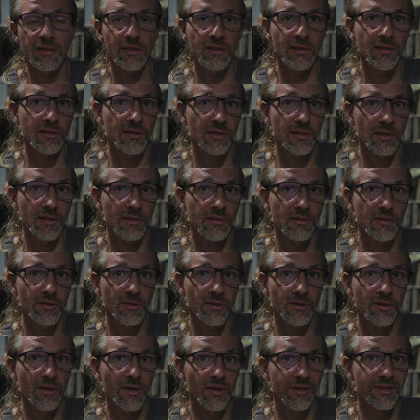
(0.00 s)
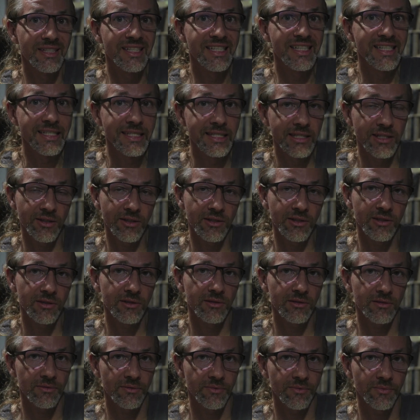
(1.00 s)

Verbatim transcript: is, is a, a decent